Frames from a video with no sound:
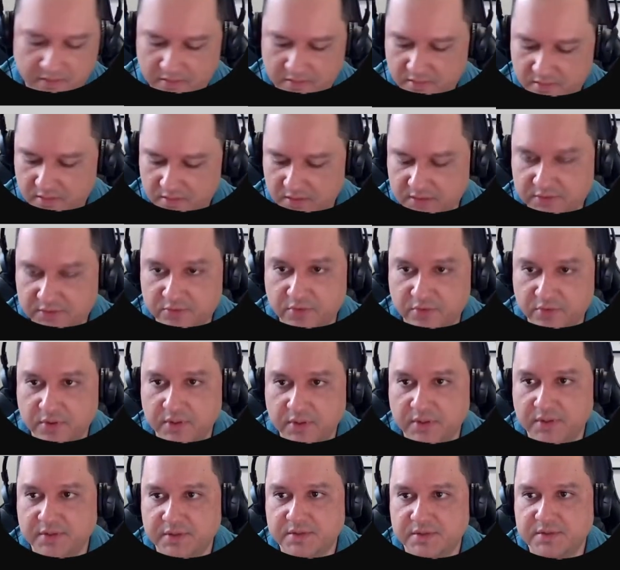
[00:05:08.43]
Let's
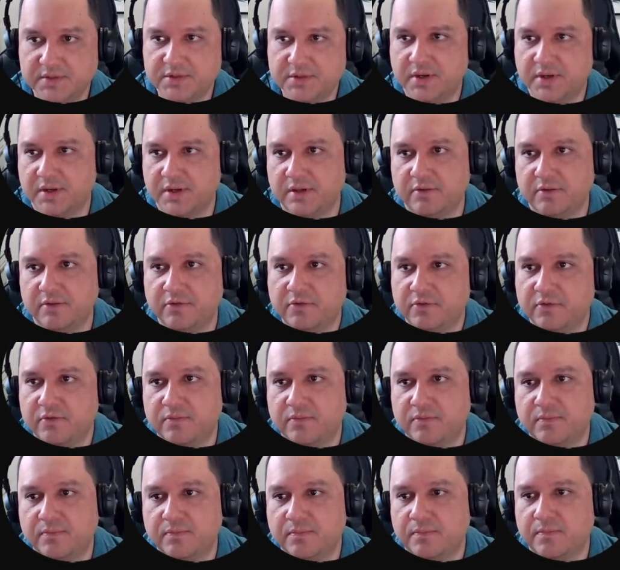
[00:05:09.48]
run and check if
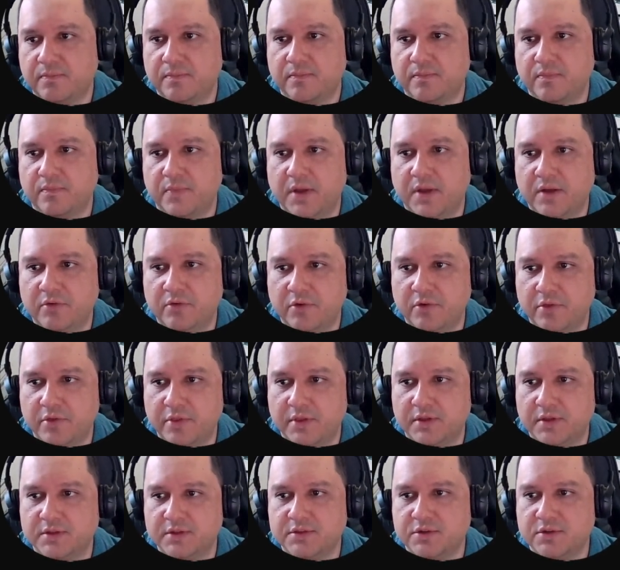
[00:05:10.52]

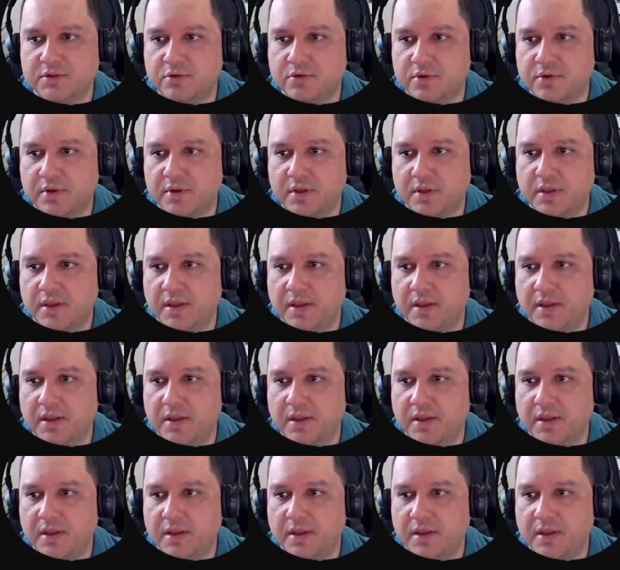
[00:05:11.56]
everything is okay.